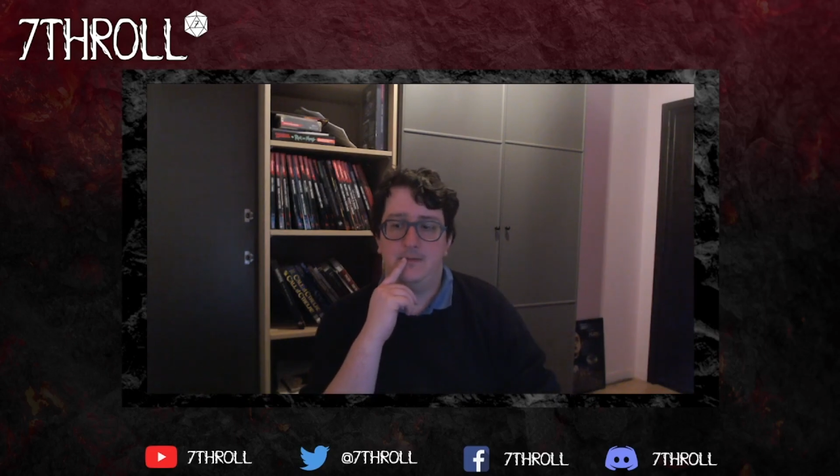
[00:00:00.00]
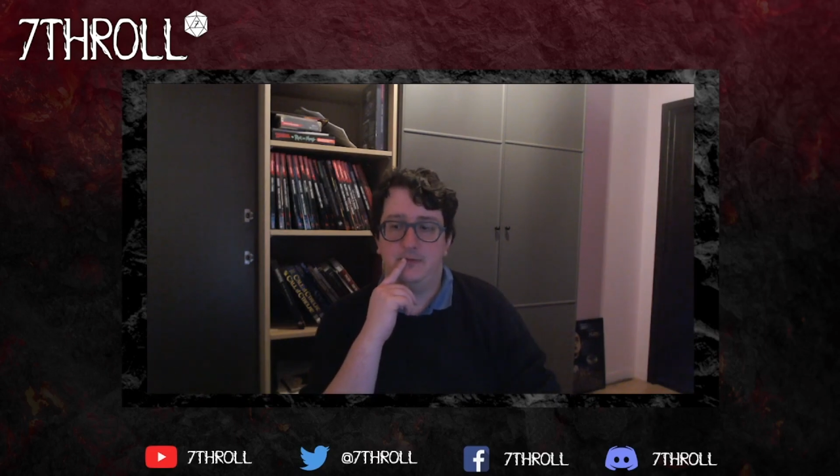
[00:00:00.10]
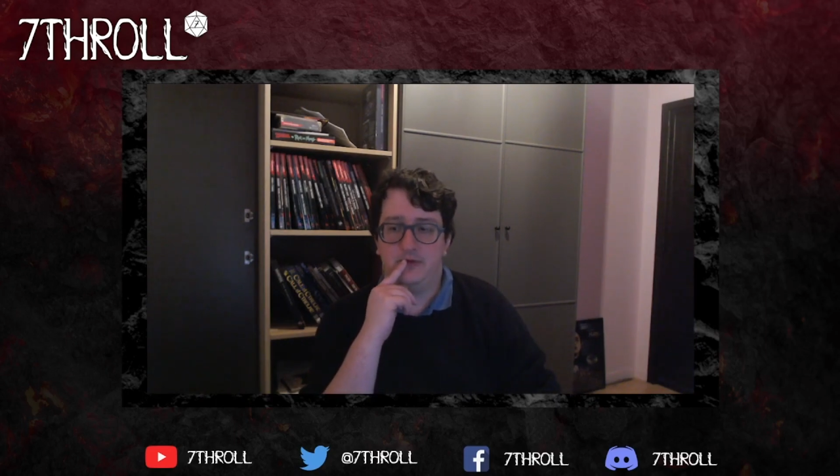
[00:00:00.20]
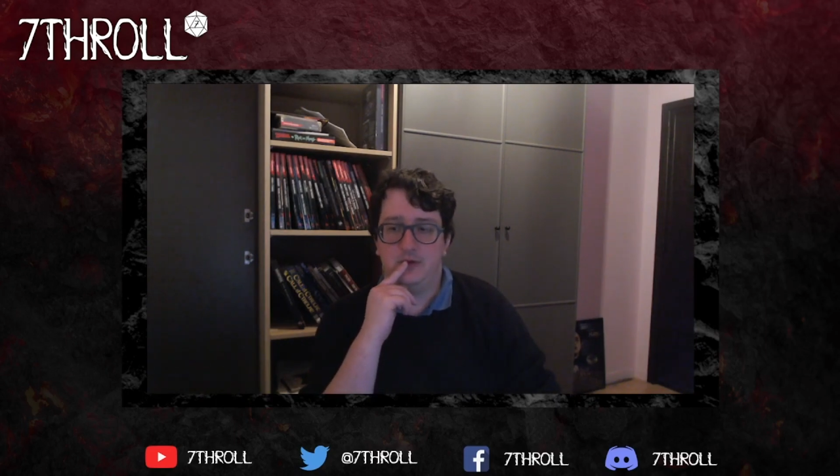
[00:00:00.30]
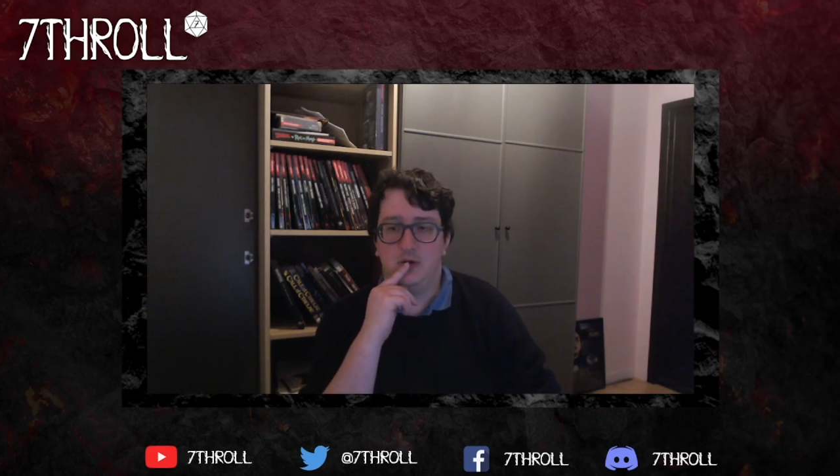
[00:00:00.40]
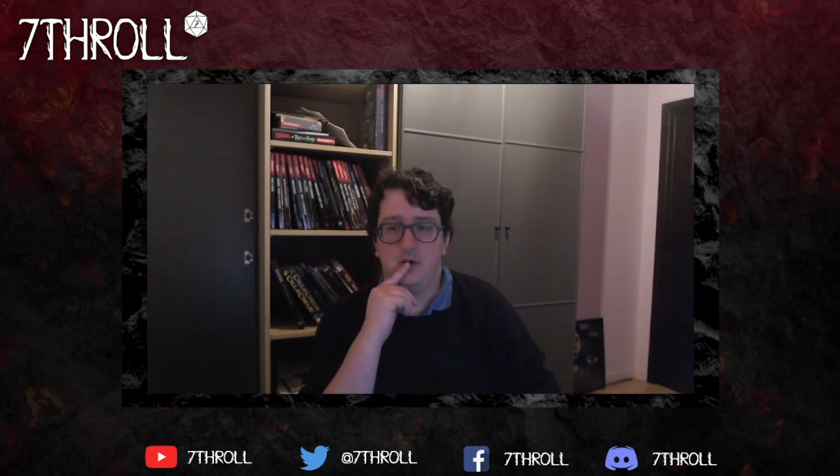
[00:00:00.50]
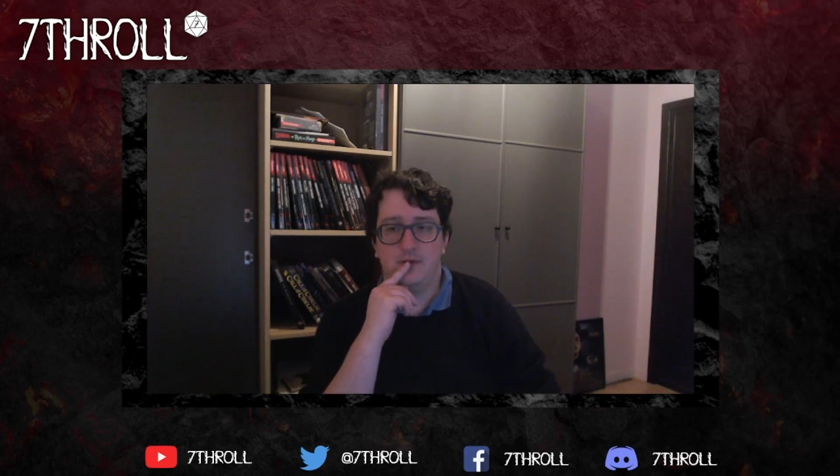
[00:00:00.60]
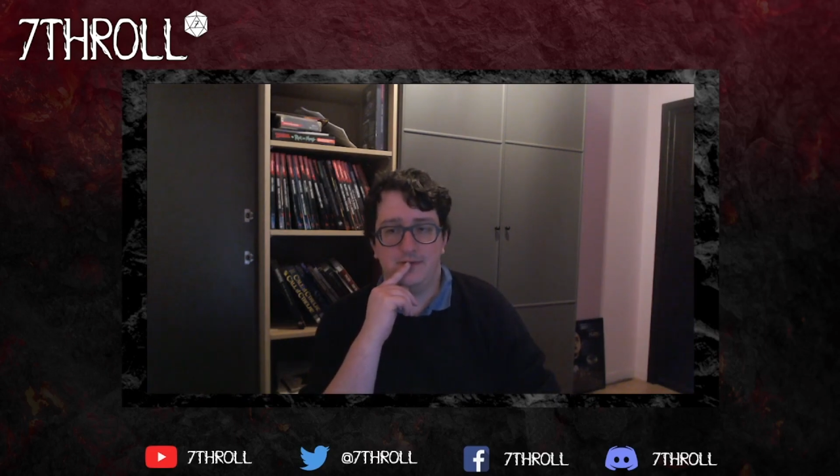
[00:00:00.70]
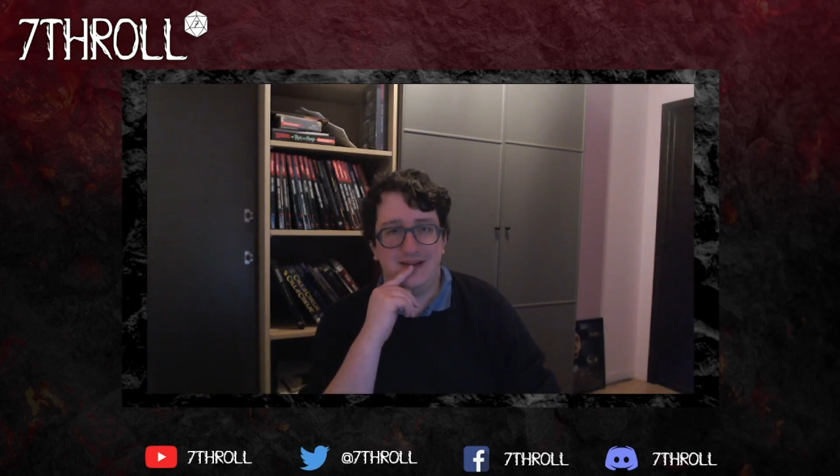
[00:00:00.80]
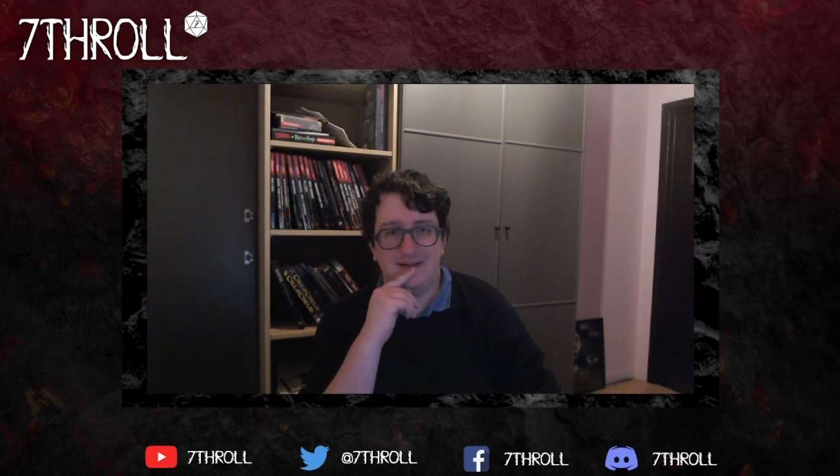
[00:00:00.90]
So no
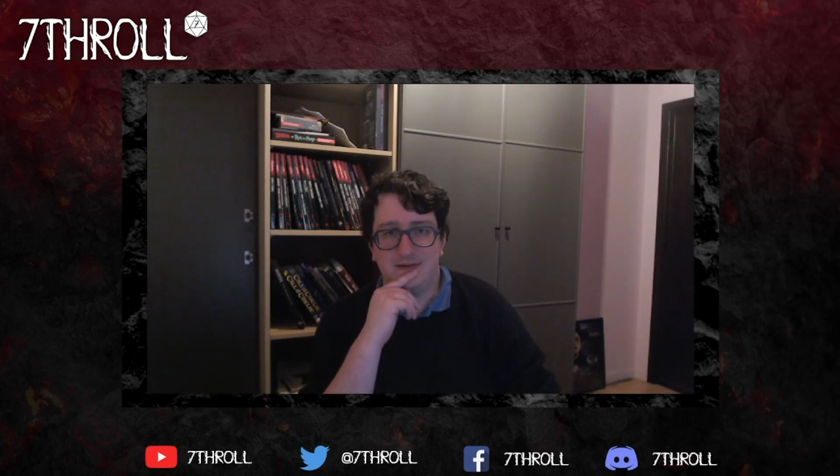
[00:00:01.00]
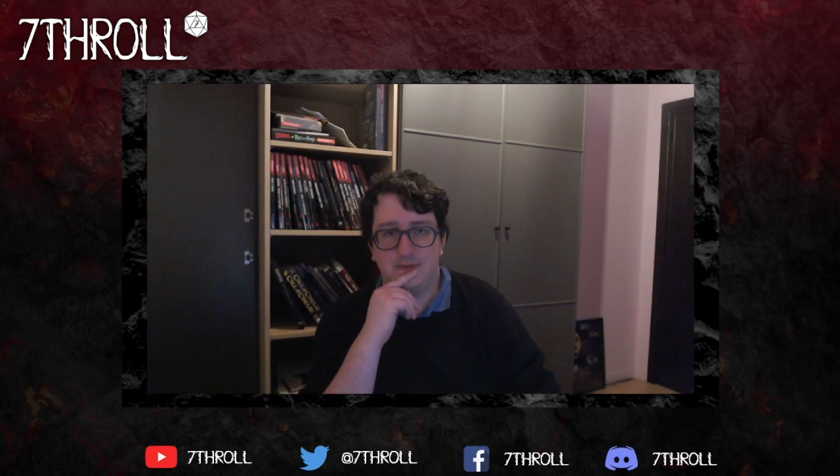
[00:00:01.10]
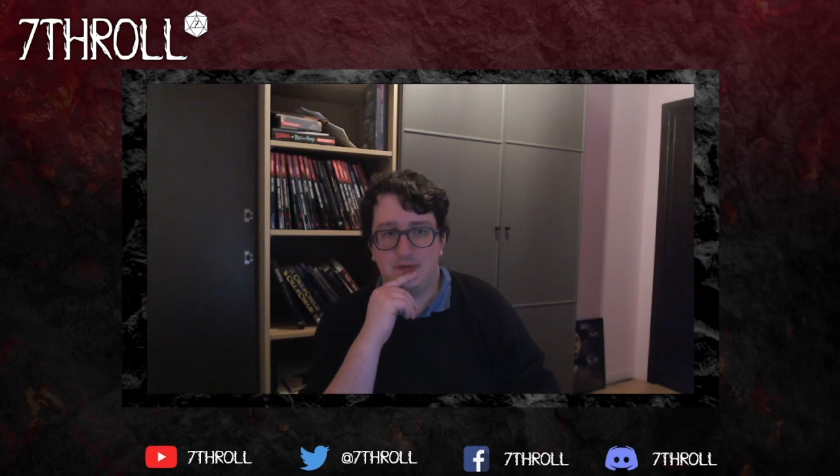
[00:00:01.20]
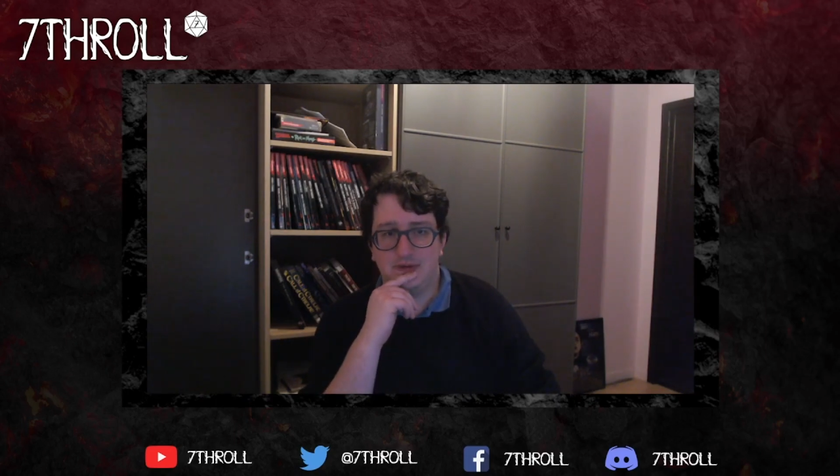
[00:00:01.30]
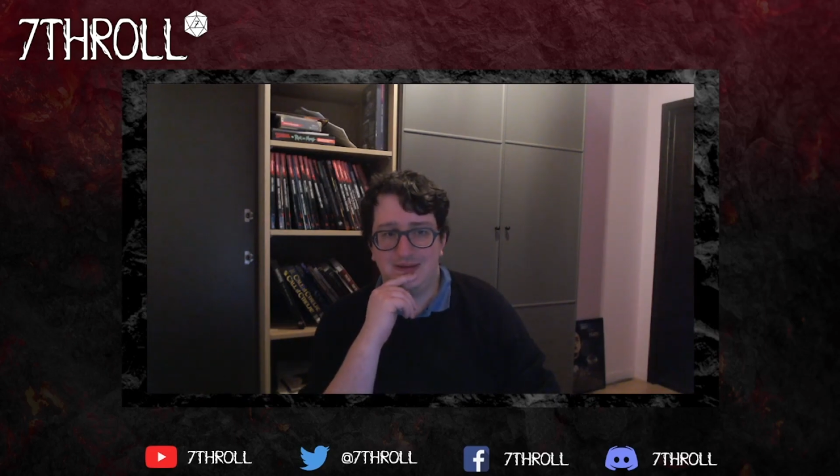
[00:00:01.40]
offense, but